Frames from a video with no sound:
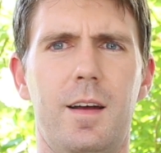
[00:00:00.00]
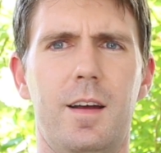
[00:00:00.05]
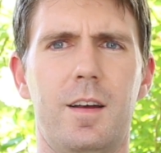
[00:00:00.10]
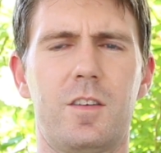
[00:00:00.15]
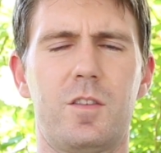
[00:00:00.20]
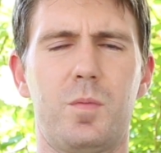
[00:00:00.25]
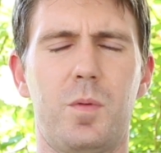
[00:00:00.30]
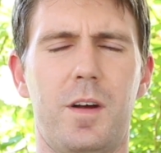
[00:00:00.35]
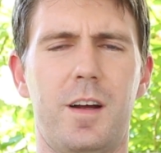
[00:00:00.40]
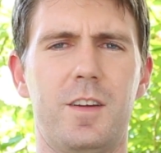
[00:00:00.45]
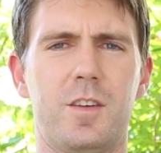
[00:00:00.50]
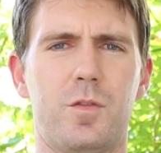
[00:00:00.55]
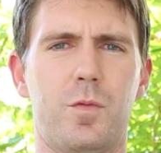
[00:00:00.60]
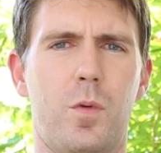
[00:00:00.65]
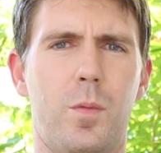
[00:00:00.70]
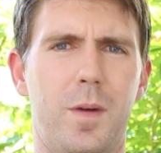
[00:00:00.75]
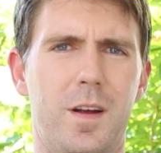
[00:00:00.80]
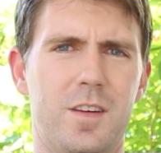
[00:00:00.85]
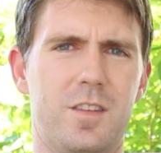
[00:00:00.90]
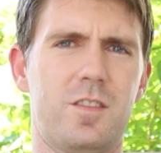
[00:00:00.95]
experience
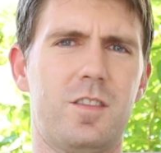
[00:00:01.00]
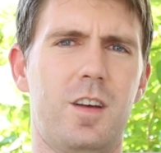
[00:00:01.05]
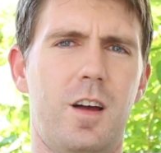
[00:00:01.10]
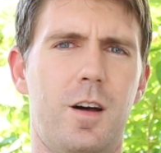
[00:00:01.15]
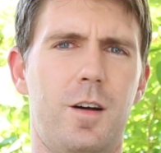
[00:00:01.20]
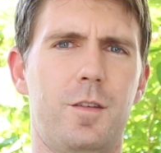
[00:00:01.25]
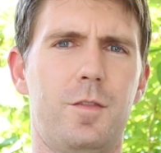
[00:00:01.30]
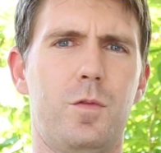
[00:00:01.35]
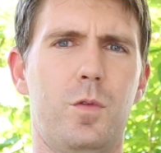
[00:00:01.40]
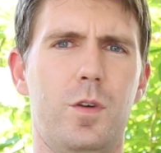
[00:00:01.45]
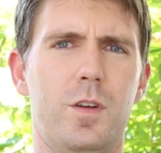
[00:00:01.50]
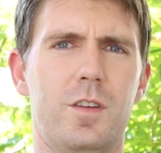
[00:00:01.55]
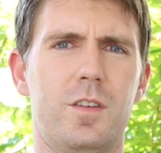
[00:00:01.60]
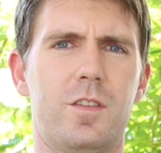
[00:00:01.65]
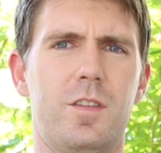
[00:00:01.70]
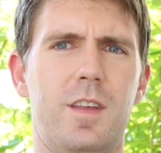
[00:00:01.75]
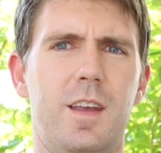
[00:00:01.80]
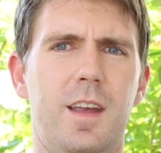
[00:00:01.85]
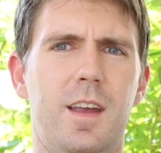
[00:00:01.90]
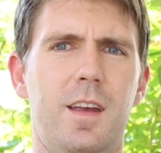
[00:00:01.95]
for myself,
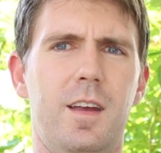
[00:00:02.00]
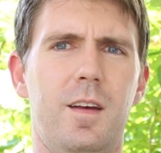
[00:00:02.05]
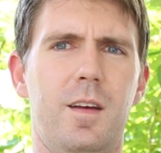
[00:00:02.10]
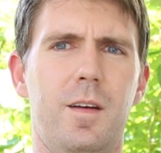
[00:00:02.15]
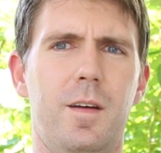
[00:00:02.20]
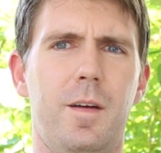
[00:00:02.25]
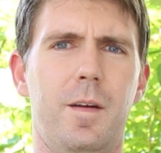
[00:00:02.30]
was the,